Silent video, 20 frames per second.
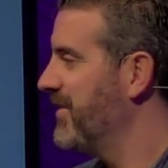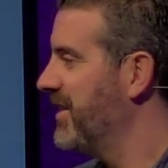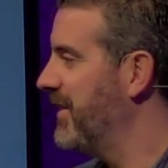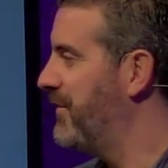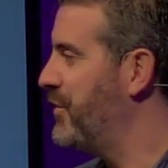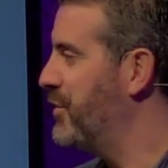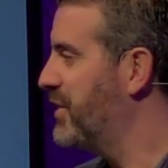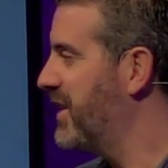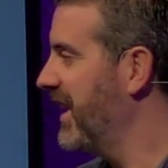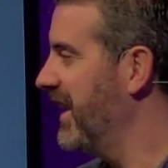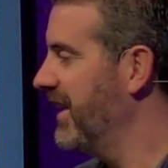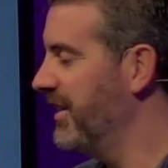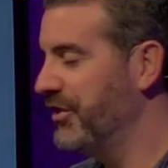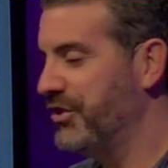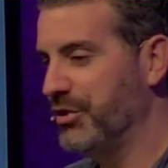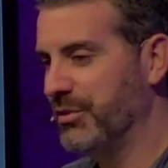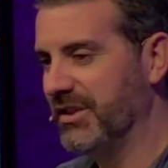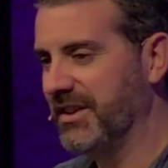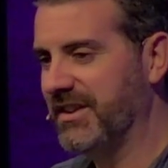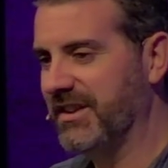If you can't
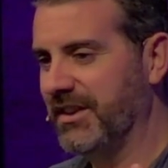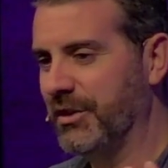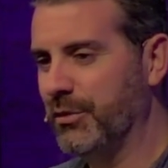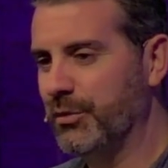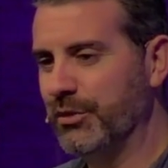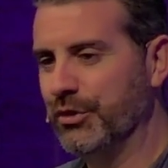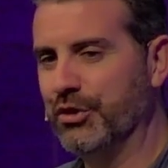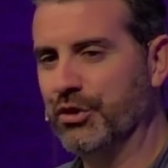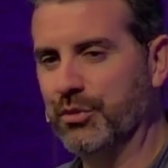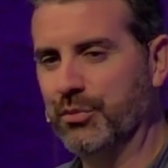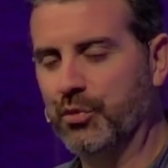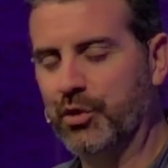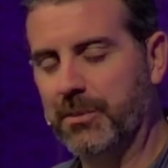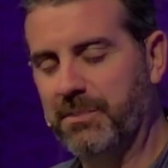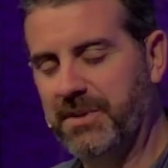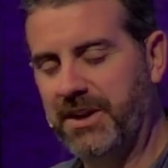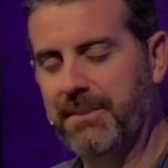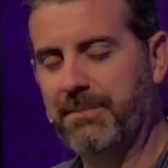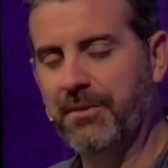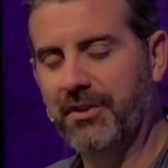do it in a room
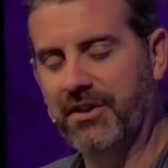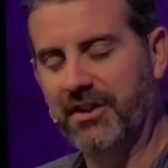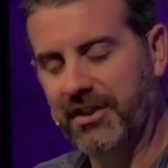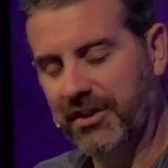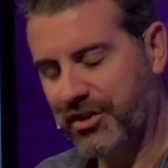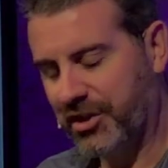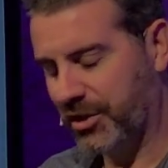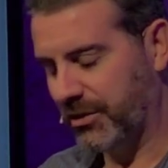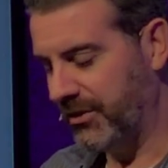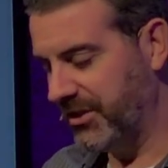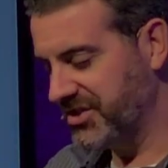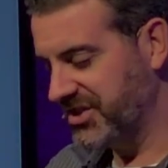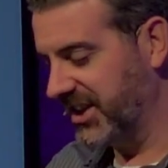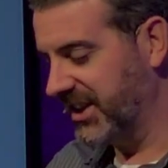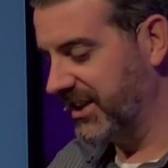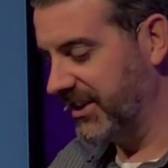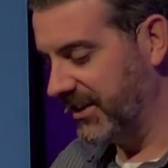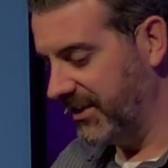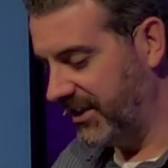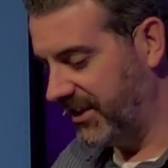where people are
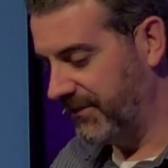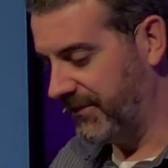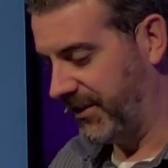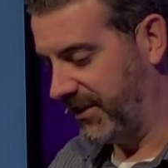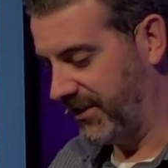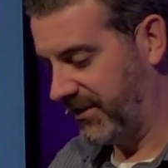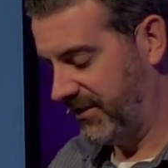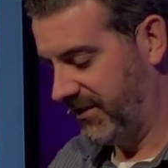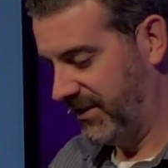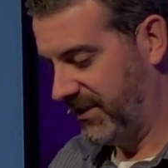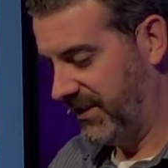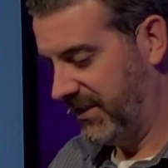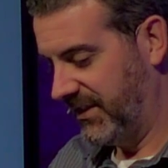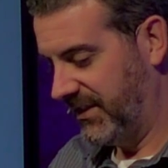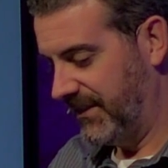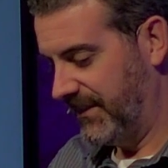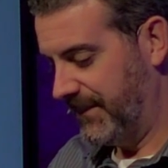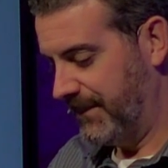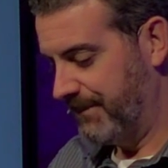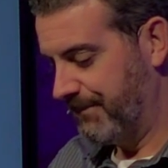encouraging and loving,
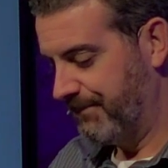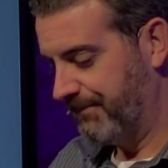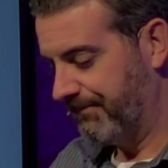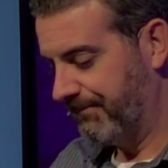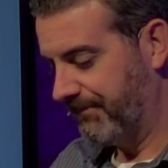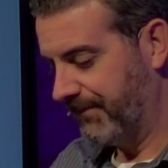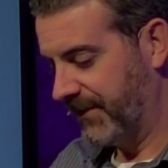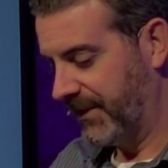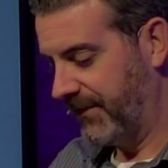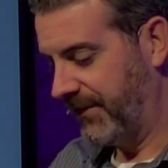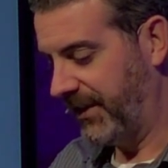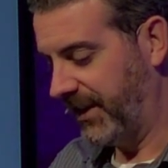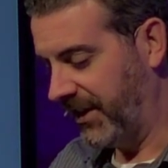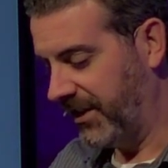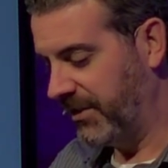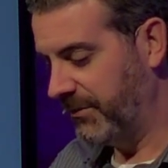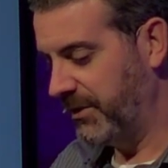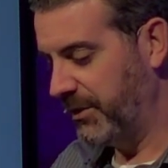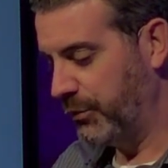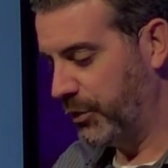the
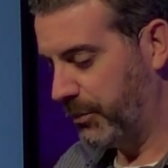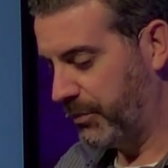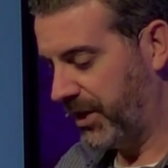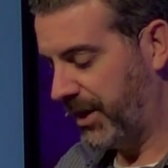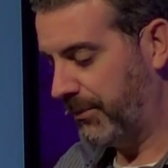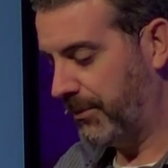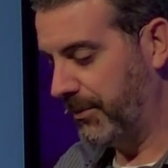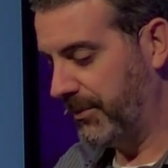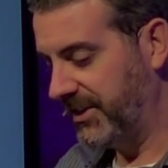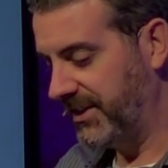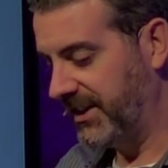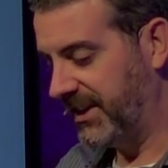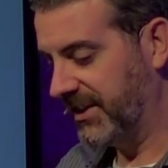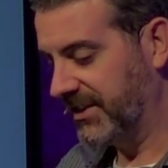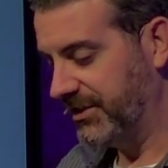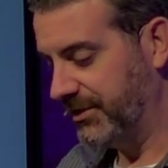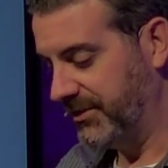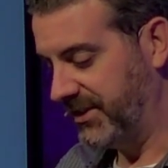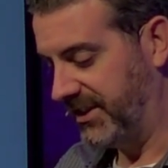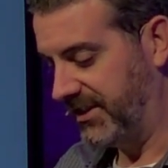enemy will probably
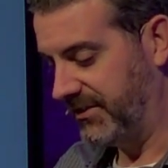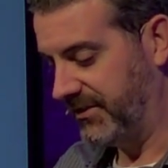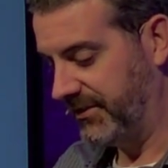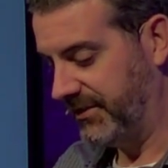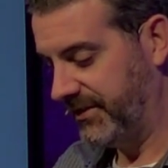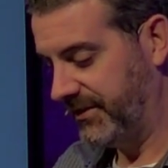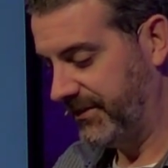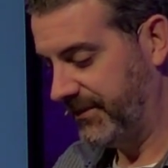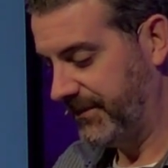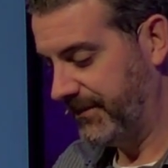knock you down.